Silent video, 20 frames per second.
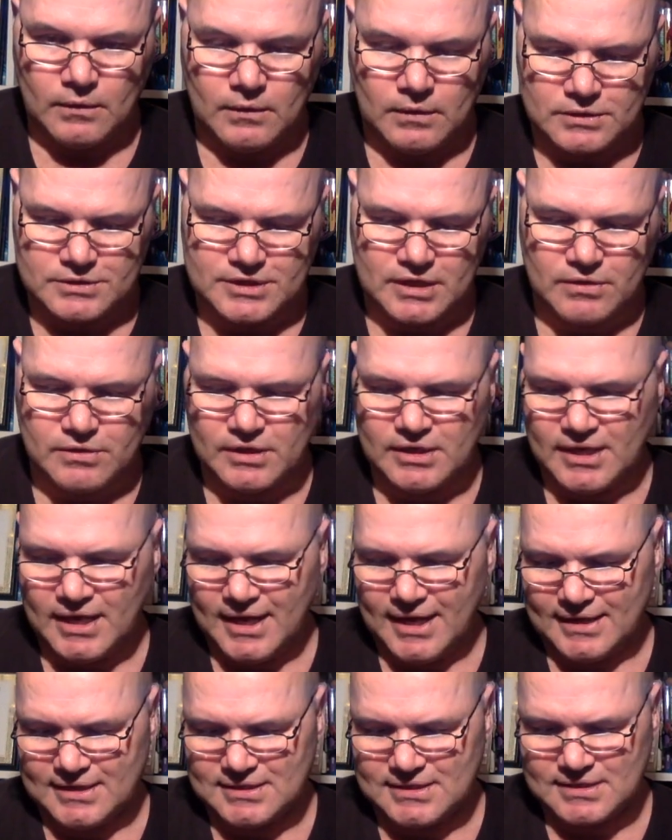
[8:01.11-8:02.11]
So the
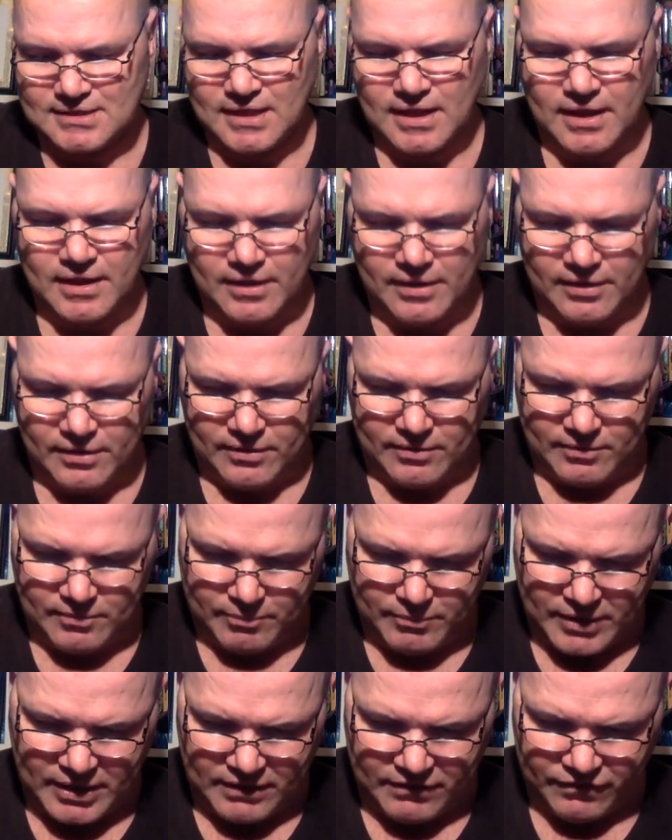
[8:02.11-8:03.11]
next uh,
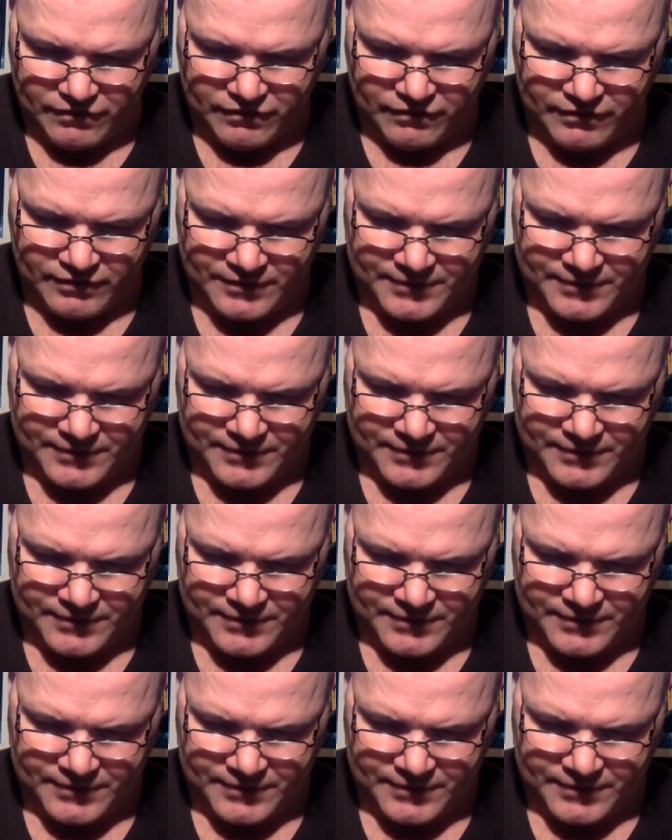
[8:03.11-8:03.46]
myth